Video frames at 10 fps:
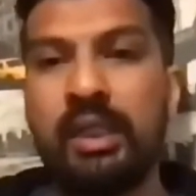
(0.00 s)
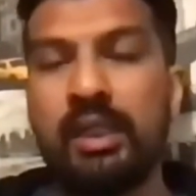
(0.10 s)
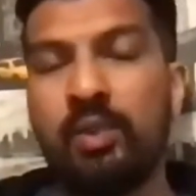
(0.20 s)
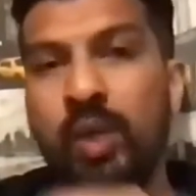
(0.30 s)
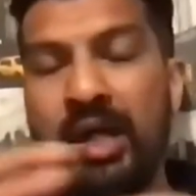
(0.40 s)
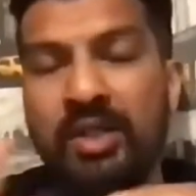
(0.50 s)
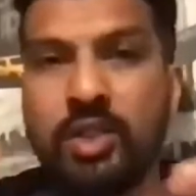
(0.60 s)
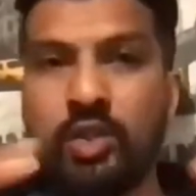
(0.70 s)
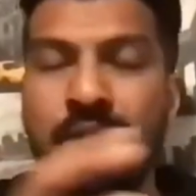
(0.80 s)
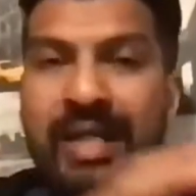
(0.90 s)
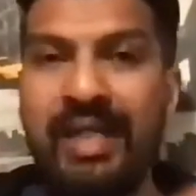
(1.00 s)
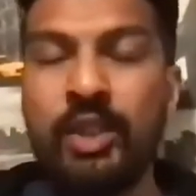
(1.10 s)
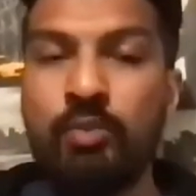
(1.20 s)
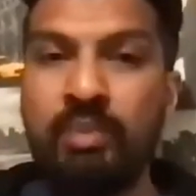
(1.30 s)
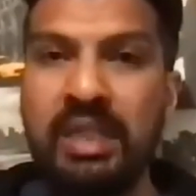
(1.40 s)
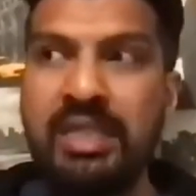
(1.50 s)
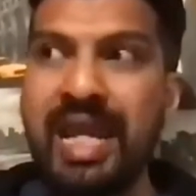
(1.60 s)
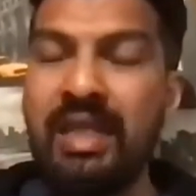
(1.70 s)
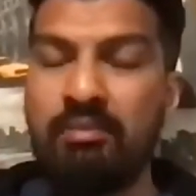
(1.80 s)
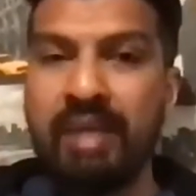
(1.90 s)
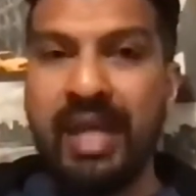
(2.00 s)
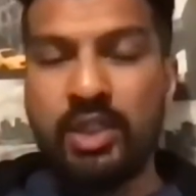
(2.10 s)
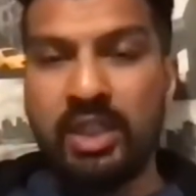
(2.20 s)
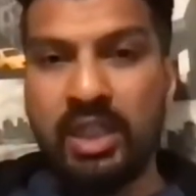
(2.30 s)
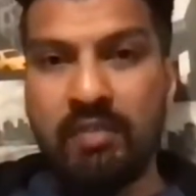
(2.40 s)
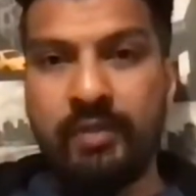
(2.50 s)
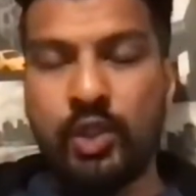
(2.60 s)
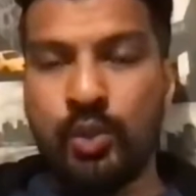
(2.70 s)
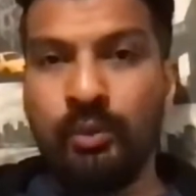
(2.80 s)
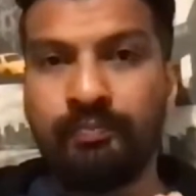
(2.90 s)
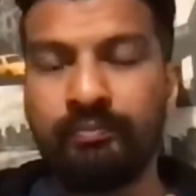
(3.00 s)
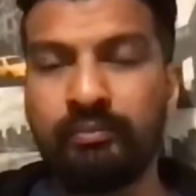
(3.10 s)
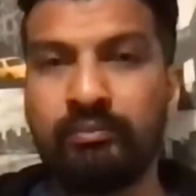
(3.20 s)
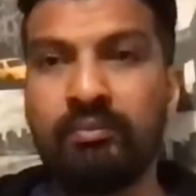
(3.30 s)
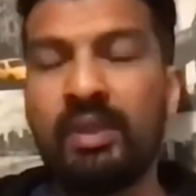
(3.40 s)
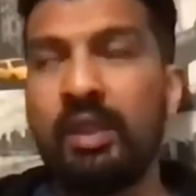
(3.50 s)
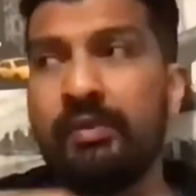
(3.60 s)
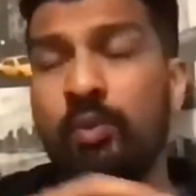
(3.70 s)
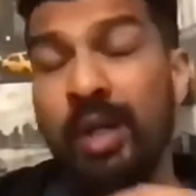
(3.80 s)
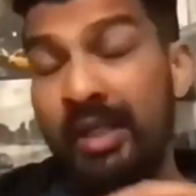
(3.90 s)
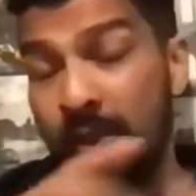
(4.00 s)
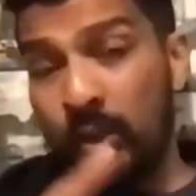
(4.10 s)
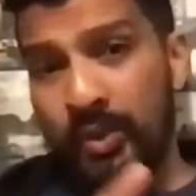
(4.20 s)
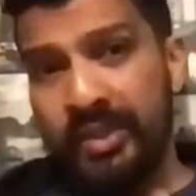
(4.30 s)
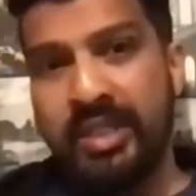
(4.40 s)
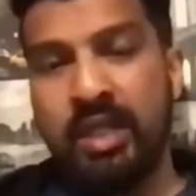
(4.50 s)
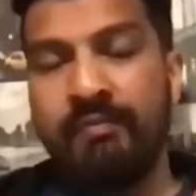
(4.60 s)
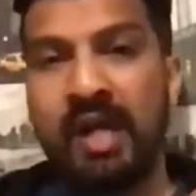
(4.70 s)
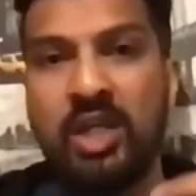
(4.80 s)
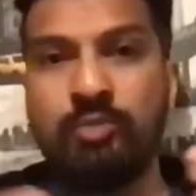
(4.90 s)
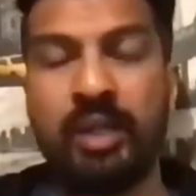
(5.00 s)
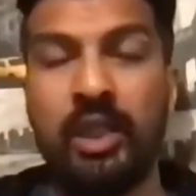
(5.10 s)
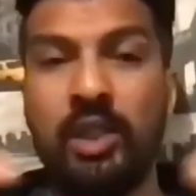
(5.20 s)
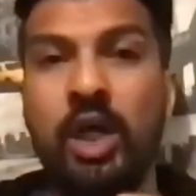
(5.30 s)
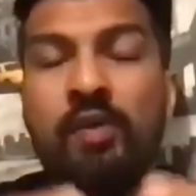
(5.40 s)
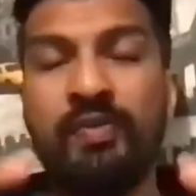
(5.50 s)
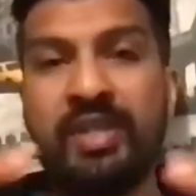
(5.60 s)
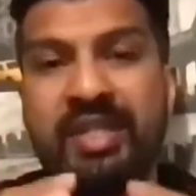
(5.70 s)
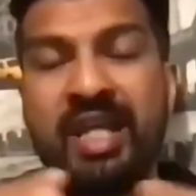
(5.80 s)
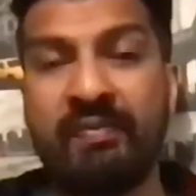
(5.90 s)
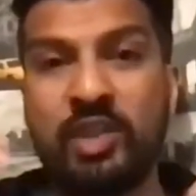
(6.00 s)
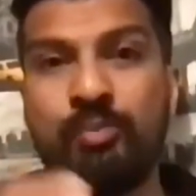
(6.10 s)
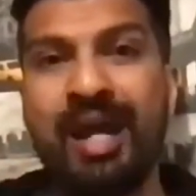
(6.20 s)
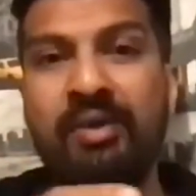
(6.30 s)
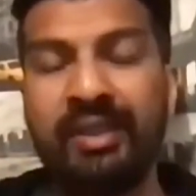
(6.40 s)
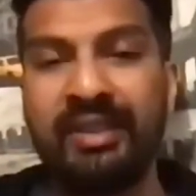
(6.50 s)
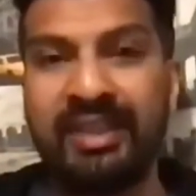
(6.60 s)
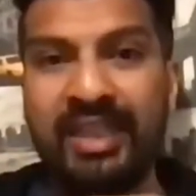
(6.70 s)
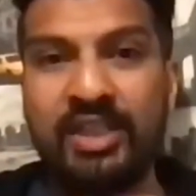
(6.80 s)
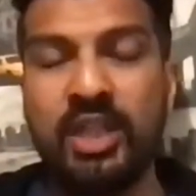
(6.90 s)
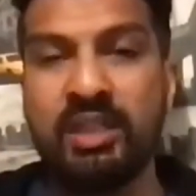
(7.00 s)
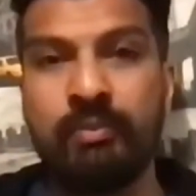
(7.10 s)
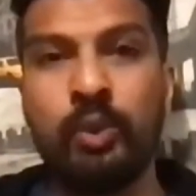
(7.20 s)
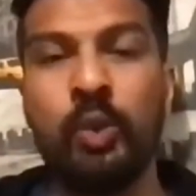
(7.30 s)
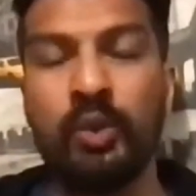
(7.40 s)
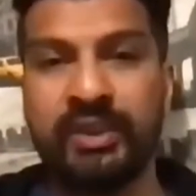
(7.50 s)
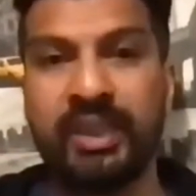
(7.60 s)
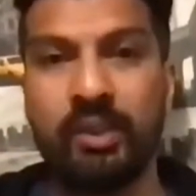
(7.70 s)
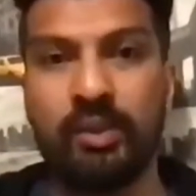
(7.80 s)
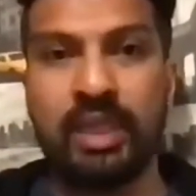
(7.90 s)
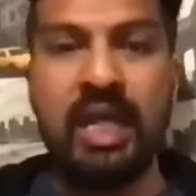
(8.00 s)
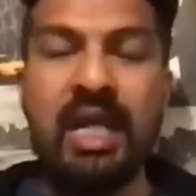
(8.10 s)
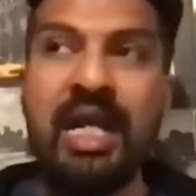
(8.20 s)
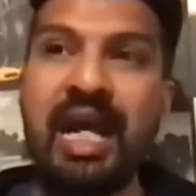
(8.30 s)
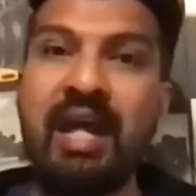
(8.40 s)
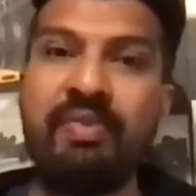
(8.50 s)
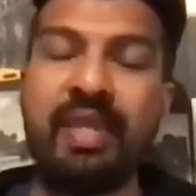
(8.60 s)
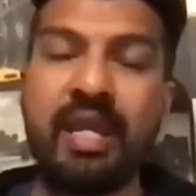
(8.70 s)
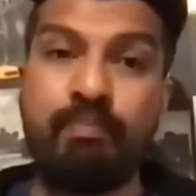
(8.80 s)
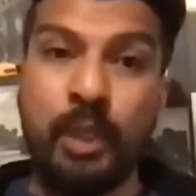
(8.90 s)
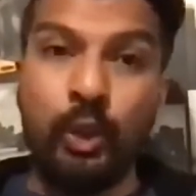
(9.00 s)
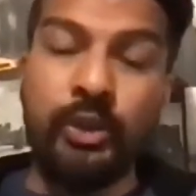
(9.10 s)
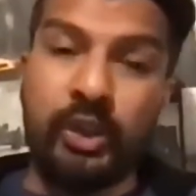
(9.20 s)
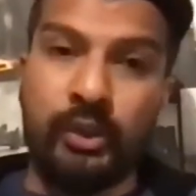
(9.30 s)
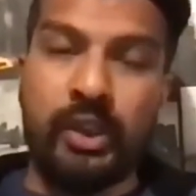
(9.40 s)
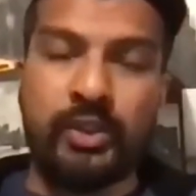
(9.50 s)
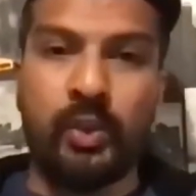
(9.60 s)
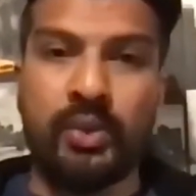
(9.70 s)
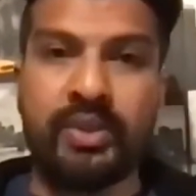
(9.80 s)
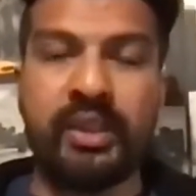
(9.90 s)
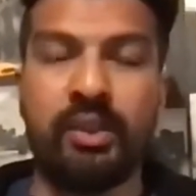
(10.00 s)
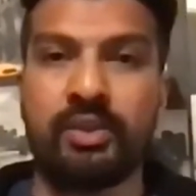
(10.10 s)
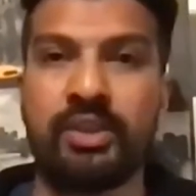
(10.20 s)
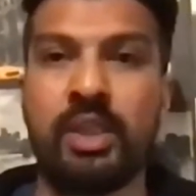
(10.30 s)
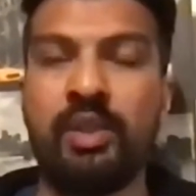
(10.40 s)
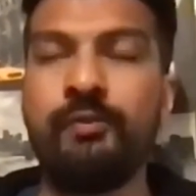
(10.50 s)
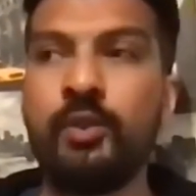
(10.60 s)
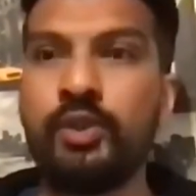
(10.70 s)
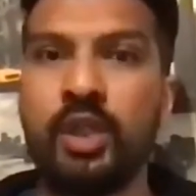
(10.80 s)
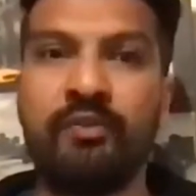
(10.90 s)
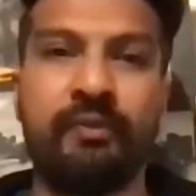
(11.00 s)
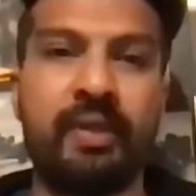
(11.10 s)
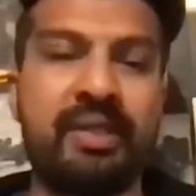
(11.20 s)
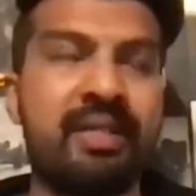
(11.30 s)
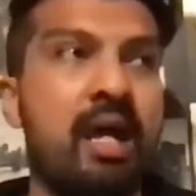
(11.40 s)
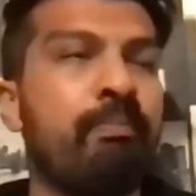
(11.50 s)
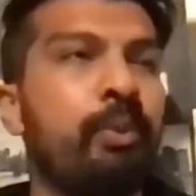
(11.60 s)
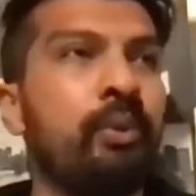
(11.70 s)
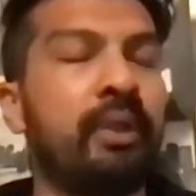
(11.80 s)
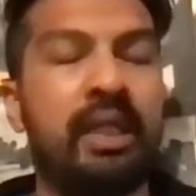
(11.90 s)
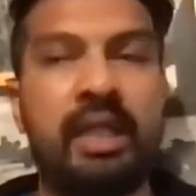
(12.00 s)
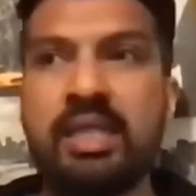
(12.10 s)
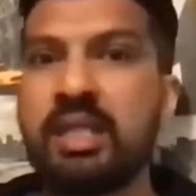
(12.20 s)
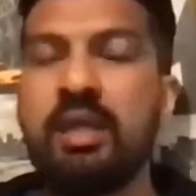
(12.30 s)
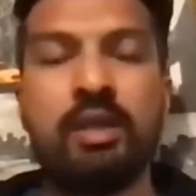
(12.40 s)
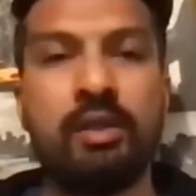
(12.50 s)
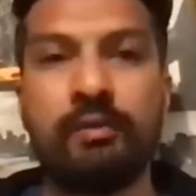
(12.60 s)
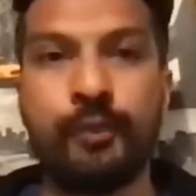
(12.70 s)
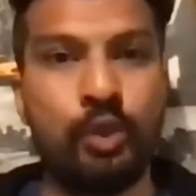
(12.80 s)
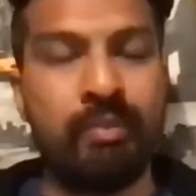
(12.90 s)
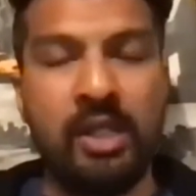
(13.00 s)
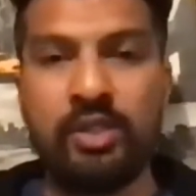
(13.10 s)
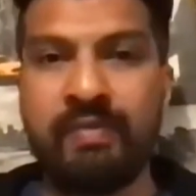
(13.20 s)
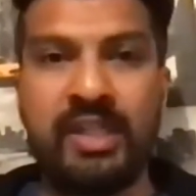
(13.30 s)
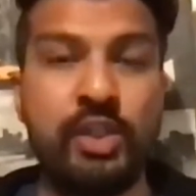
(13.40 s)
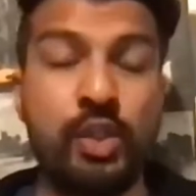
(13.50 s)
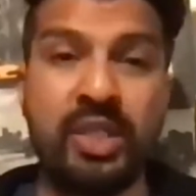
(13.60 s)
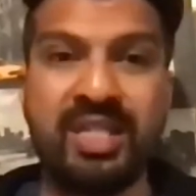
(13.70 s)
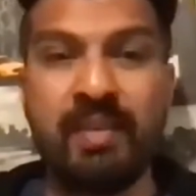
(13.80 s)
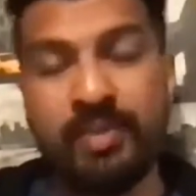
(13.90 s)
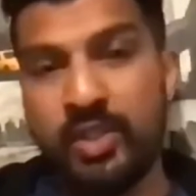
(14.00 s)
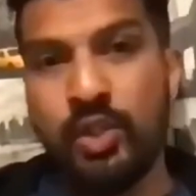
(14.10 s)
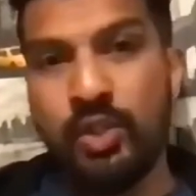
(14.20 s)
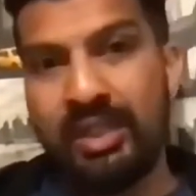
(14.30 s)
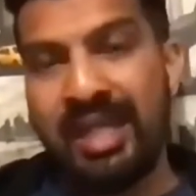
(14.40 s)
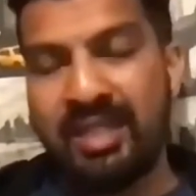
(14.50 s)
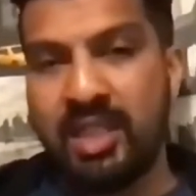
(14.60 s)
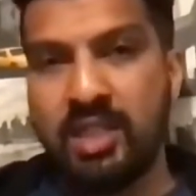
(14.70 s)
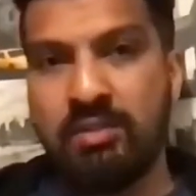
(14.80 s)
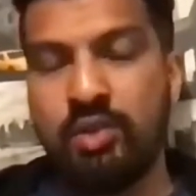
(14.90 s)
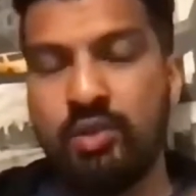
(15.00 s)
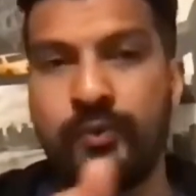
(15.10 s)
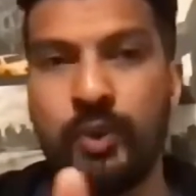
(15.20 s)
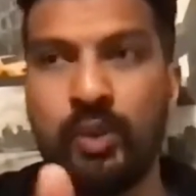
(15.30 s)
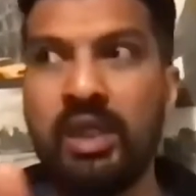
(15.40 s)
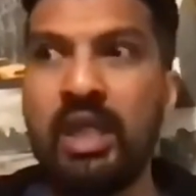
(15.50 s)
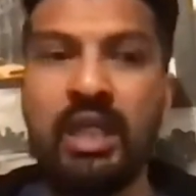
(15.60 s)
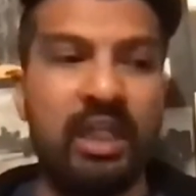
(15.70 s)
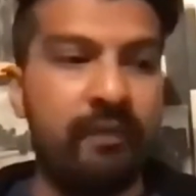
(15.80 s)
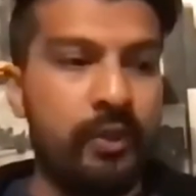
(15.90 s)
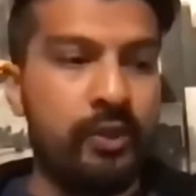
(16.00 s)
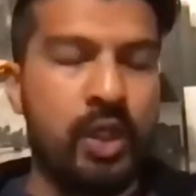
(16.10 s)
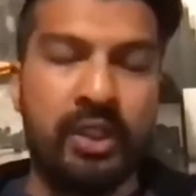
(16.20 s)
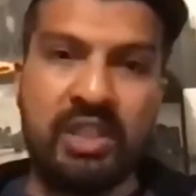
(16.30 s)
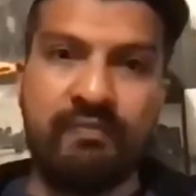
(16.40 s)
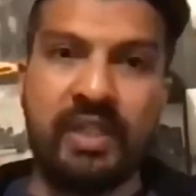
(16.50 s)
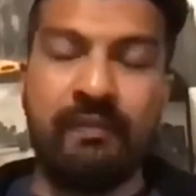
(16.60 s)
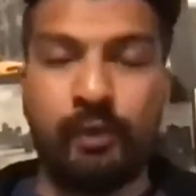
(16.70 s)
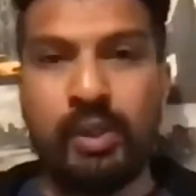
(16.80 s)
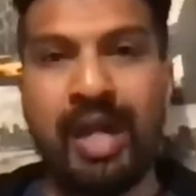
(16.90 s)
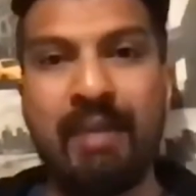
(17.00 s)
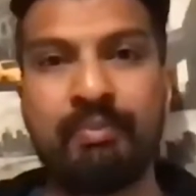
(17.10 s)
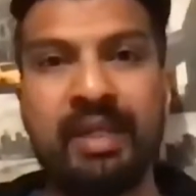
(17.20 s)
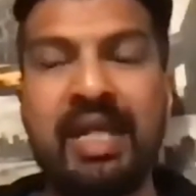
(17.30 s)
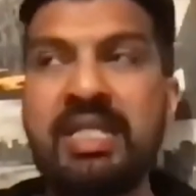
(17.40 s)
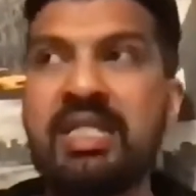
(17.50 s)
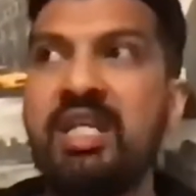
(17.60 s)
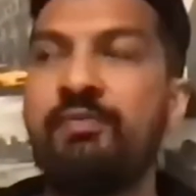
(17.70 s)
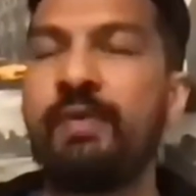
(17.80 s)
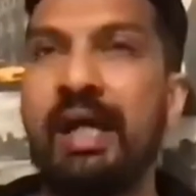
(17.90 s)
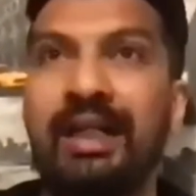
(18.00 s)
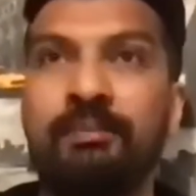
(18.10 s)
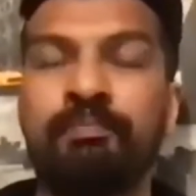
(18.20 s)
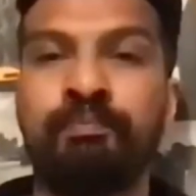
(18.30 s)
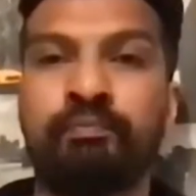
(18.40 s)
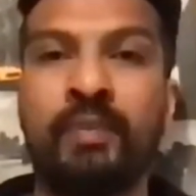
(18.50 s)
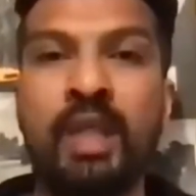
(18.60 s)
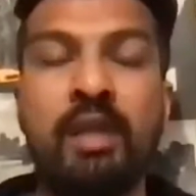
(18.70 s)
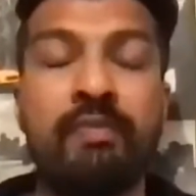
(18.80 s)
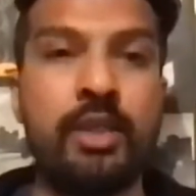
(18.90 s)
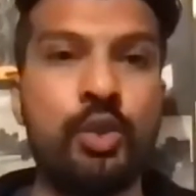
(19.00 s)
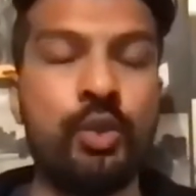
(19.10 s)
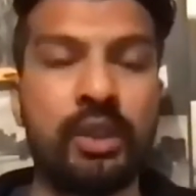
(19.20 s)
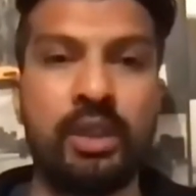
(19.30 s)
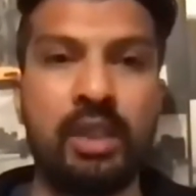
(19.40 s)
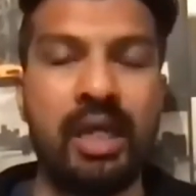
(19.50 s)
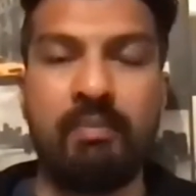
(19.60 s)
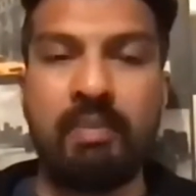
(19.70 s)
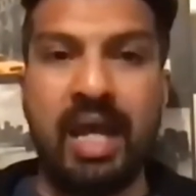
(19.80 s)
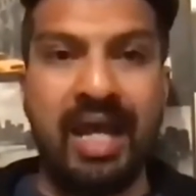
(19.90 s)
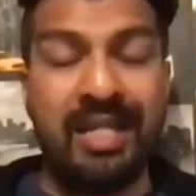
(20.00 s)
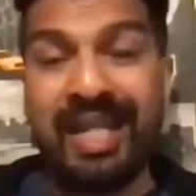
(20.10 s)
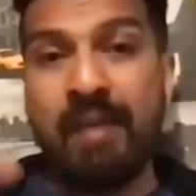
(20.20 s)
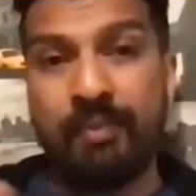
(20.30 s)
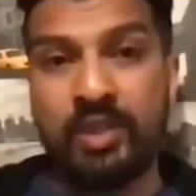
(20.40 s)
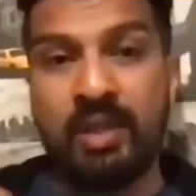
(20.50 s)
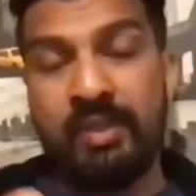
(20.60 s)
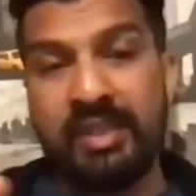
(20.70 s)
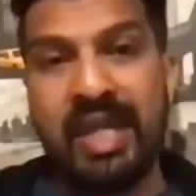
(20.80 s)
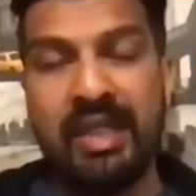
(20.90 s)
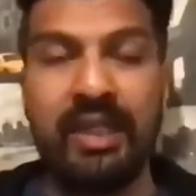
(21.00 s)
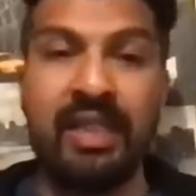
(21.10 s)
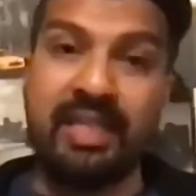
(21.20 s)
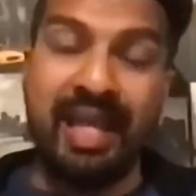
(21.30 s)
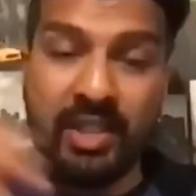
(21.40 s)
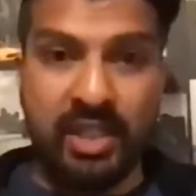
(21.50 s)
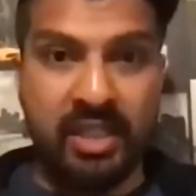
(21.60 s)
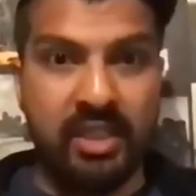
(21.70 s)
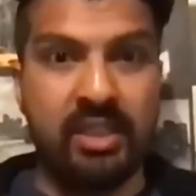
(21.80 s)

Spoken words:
Whilst training could be tailor-made to the individual, the course is so vast, but a lot of the stuff, it's about teaching some core skills and then building on those core skills. So if your dog, for example, is food motivated, you can substitute the lessons and use food. If your dog is fearful or apprehensive, then you can adapt some of the techniques, and that's just